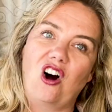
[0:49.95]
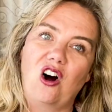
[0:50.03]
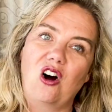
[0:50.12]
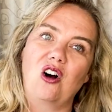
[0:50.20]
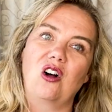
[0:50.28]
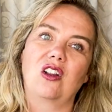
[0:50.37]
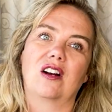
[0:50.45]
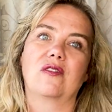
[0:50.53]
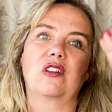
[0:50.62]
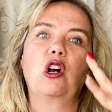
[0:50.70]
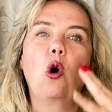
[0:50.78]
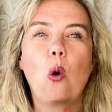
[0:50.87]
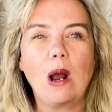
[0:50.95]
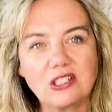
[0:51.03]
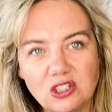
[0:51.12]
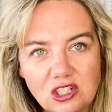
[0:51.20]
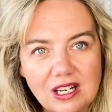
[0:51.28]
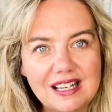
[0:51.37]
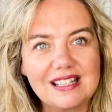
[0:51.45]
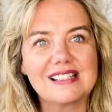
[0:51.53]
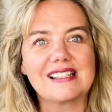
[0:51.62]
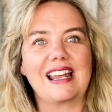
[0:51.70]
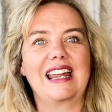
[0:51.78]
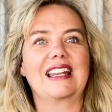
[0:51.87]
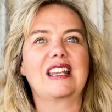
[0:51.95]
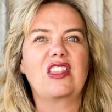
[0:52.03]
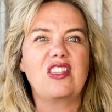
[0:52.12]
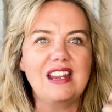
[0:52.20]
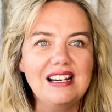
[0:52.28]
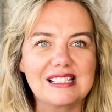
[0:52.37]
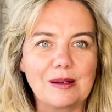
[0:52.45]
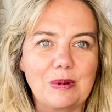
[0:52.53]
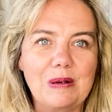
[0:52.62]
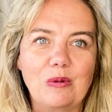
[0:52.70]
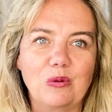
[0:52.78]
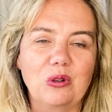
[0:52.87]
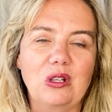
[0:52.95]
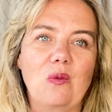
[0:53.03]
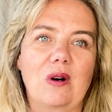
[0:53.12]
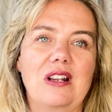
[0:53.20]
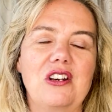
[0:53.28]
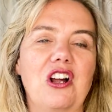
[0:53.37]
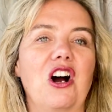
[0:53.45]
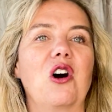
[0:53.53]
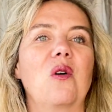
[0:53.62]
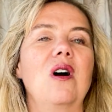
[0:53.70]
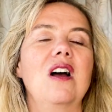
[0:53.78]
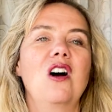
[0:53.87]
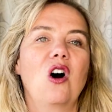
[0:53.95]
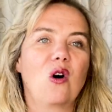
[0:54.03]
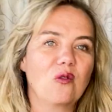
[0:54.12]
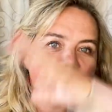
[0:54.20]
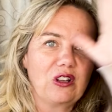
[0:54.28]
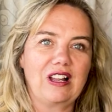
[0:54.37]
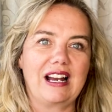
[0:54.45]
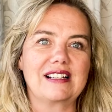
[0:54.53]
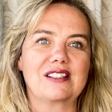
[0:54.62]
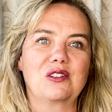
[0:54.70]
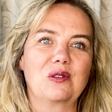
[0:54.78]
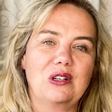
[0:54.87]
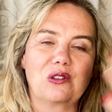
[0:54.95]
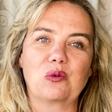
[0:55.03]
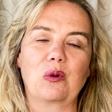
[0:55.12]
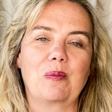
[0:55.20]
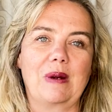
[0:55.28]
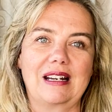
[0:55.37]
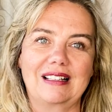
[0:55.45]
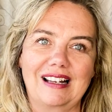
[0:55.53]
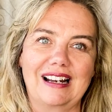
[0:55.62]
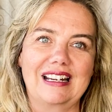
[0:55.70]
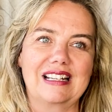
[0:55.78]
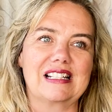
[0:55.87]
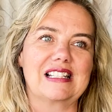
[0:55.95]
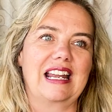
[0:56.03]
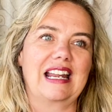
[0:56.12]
all of the questions and the things that people really want to know over the last 2 years with my clients